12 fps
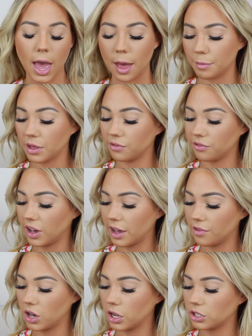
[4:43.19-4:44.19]

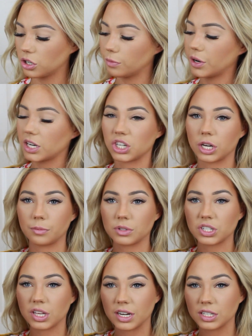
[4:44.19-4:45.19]
M500 brush and I'm
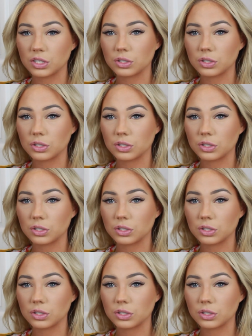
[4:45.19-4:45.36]
just kind of